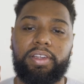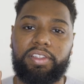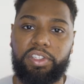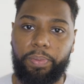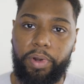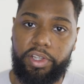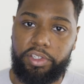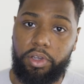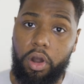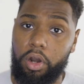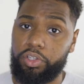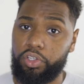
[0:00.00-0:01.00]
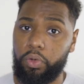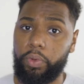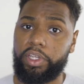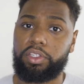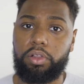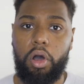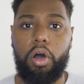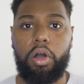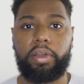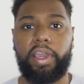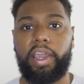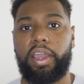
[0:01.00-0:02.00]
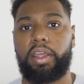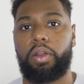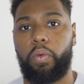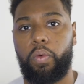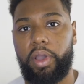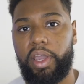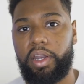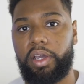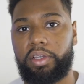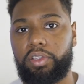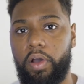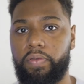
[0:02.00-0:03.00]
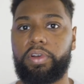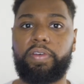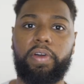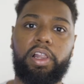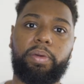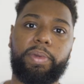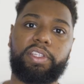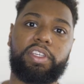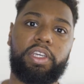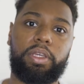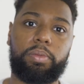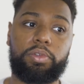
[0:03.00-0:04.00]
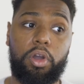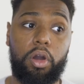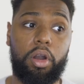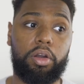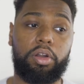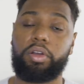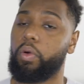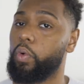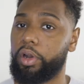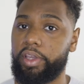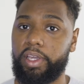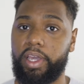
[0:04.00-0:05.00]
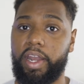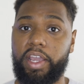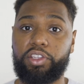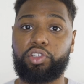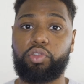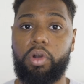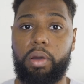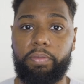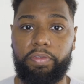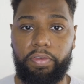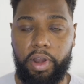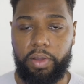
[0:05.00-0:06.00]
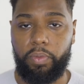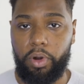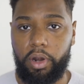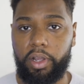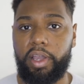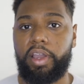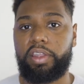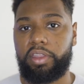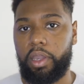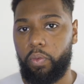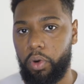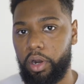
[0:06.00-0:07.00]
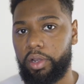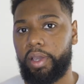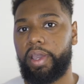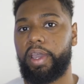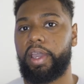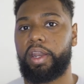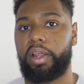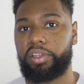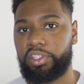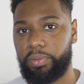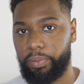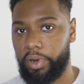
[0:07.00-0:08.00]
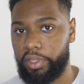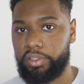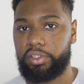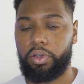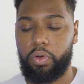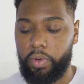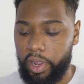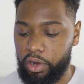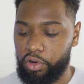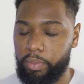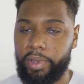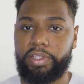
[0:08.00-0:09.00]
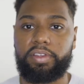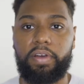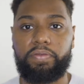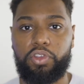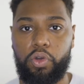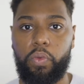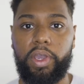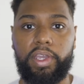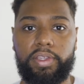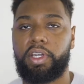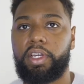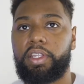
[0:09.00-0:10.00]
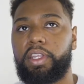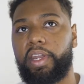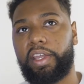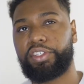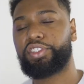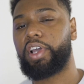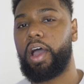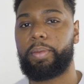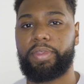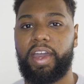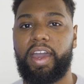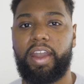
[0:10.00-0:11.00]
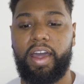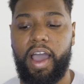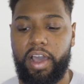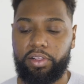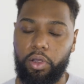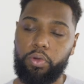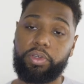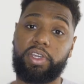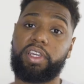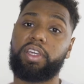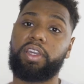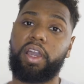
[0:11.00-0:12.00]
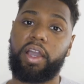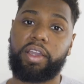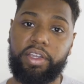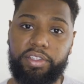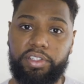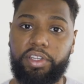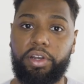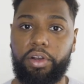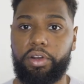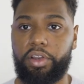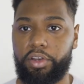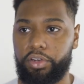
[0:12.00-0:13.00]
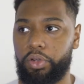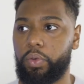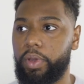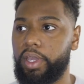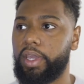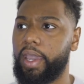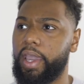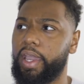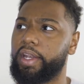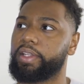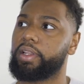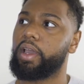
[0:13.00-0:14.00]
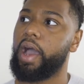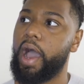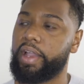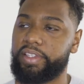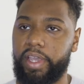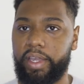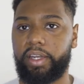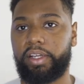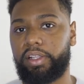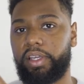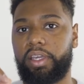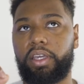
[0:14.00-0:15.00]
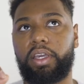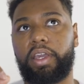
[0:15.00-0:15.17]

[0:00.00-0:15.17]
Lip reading: sprints are 2 weeks long, and when software development teams are working in a Scrum framework, they work in sprints, so increments of 2 weeks. The next job that I low-key considered doing, and I technically